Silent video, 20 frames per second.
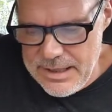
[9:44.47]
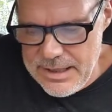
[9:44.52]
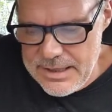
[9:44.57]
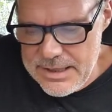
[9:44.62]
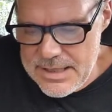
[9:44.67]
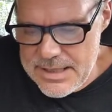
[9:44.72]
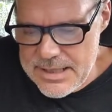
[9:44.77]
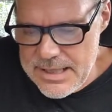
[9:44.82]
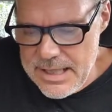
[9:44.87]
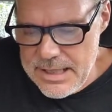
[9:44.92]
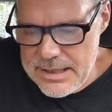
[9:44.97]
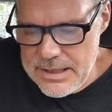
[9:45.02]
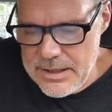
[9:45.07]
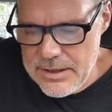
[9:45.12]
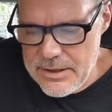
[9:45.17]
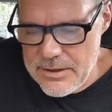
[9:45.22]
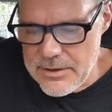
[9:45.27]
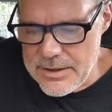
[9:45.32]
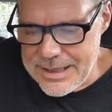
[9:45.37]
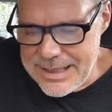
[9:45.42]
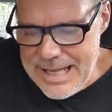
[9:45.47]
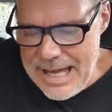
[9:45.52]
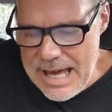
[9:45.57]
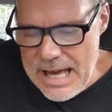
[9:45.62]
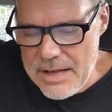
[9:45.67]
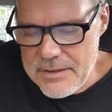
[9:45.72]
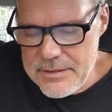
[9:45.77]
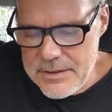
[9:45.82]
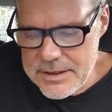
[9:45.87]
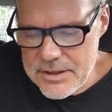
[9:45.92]
And he's saying here the
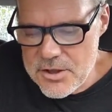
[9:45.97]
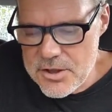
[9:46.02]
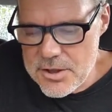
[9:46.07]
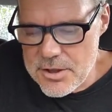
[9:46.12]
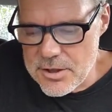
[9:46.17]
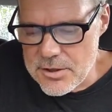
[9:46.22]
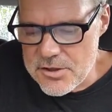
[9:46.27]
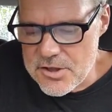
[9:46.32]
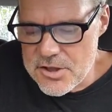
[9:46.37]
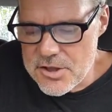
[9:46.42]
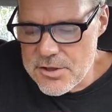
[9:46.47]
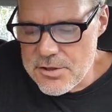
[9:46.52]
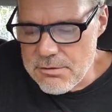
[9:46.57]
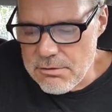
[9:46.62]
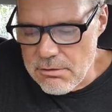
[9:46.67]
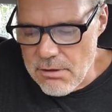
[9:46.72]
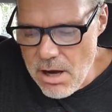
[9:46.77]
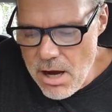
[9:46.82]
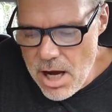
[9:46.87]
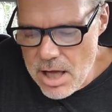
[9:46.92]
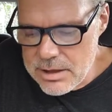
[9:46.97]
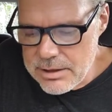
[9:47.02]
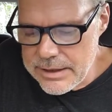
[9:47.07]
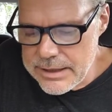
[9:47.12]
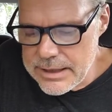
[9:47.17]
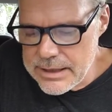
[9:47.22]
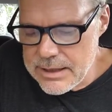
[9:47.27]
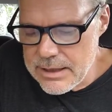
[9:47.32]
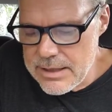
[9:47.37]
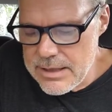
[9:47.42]
Catholic Church
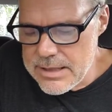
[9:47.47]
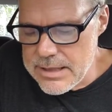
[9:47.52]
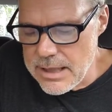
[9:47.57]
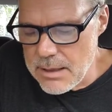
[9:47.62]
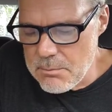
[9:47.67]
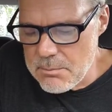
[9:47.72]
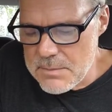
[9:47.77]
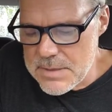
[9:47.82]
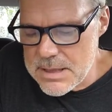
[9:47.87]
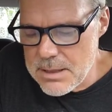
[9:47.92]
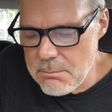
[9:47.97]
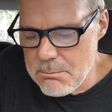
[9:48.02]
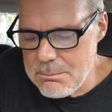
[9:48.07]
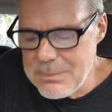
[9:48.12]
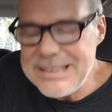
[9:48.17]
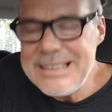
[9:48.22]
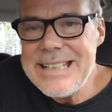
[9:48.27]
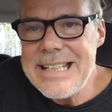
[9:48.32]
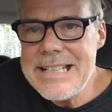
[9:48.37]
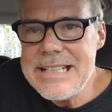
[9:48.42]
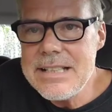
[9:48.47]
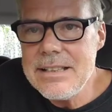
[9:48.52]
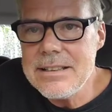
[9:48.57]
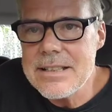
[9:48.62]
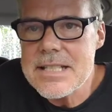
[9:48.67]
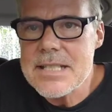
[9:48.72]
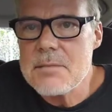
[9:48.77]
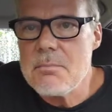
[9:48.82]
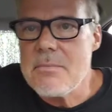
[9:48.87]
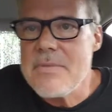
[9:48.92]
strongly condemns
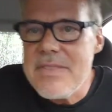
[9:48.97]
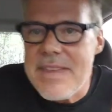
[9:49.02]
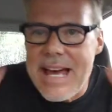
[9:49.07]
millennialism.